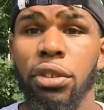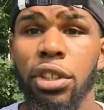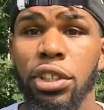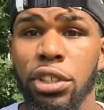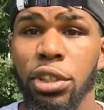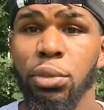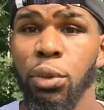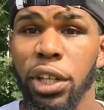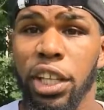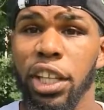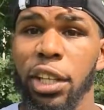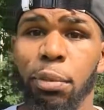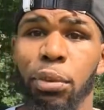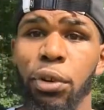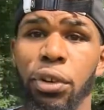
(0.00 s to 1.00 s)
You just want to
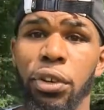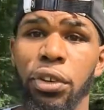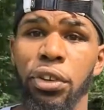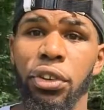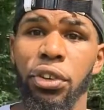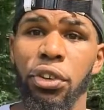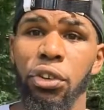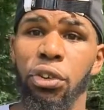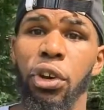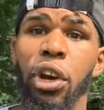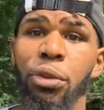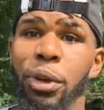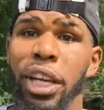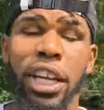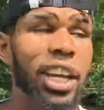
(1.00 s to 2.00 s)
keep on
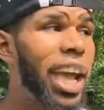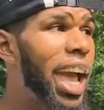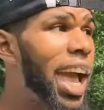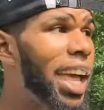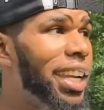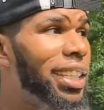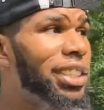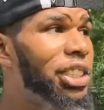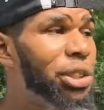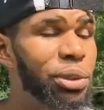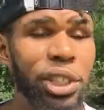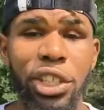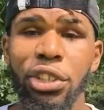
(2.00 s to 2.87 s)
growing and adding to it.